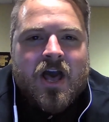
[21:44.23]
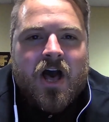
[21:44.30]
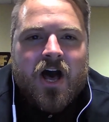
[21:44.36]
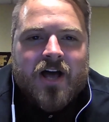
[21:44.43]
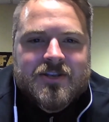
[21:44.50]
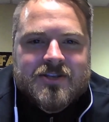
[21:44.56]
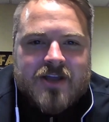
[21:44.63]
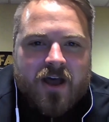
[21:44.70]

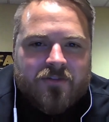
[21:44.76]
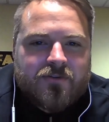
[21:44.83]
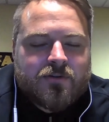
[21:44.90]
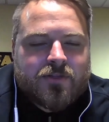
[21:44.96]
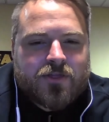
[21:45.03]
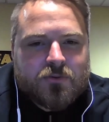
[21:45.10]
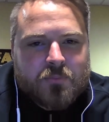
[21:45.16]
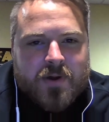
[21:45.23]
Another
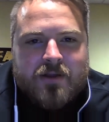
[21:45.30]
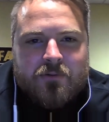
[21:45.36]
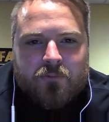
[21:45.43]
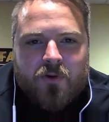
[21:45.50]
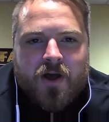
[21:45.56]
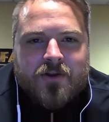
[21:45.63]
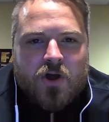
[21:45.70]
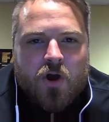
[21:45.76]
three
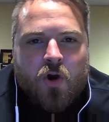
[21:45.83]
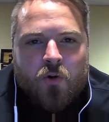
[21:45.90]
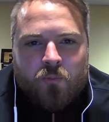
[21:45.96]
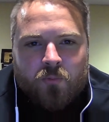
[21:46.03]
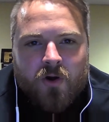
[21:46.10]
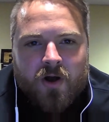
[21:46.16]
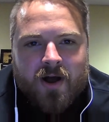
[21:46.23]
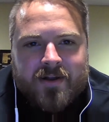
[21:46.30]
run home
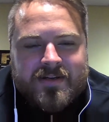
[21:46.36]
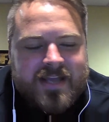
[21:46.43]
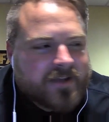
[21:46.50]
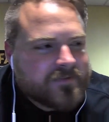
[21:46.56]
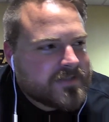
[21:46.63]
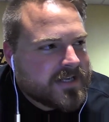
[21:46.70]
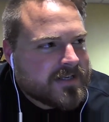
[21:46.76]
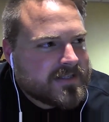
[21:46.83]
run
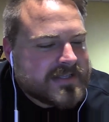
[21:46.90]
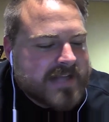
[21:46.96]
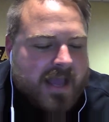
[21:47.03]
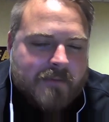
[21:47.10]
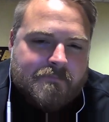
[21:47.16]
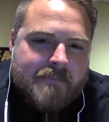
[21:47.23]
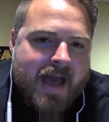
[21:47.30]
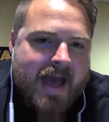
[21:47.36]
gave Tennessee
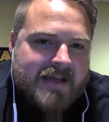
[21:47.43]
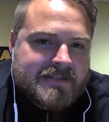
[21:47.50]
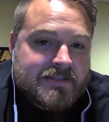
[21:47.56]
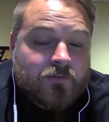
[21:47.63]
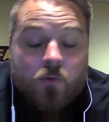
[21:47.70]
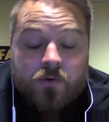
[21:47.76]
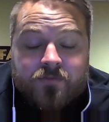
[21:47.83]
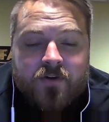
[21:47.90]
a
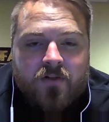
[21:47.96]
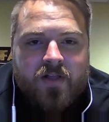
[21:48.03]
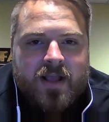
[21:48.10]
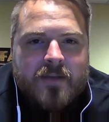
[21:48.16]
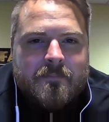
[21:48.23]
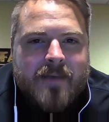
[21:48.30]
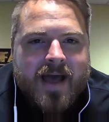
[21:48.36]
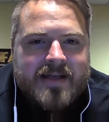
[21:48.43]
massive, what felt like
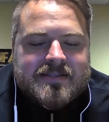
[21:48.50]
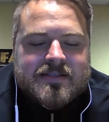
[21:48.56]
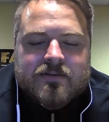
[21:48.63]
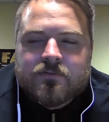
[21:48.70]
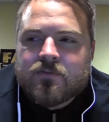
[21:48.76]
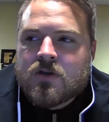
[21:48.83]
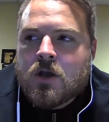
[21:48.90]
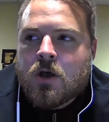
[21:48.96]
a
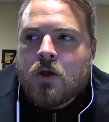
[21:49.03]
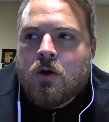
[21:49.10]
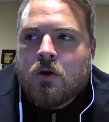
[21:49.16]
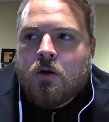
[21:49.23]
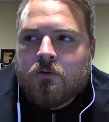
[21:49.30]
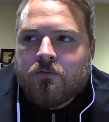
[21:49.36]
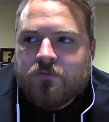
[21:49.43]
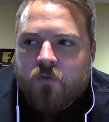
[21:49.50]
massive
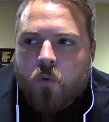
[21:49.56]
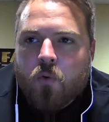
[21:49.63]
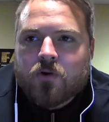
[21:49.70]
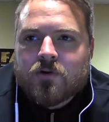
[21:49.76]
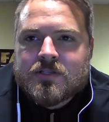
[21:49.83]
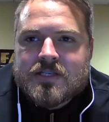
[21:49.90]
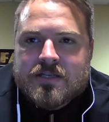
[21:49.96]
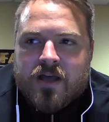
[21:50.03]

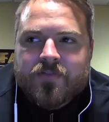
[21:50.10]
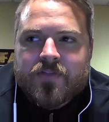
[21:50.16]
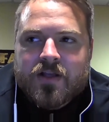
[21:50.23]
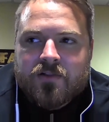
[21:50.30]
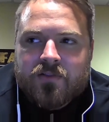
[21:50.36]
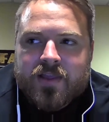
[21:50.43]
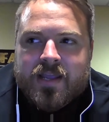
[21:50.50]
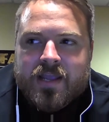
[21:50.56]
four to
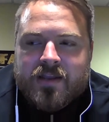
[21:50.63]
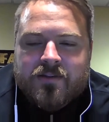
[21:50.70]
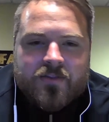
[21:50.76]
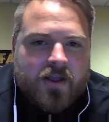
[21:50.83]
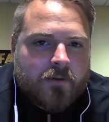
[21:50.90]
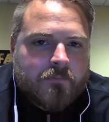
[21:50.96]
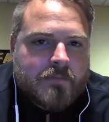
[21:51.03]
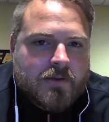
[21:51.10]
nothing lead
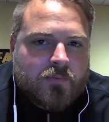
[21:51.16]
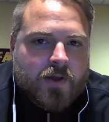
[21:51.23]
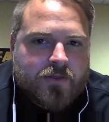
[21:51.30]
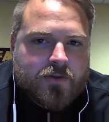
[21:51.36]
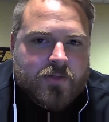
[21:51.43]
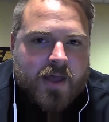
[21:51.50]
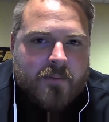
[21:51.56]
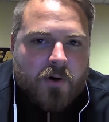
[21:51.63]
there midway
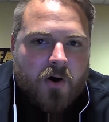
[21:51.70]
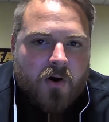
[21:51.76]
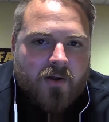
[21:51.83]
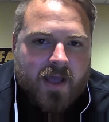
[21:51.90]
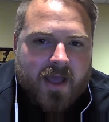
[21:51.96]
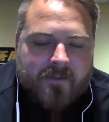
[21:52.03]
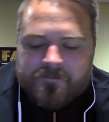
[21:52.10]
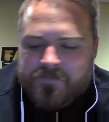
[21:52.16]
through that ball
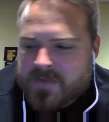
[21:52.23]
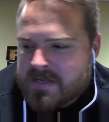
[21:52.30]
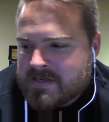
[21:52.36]
game.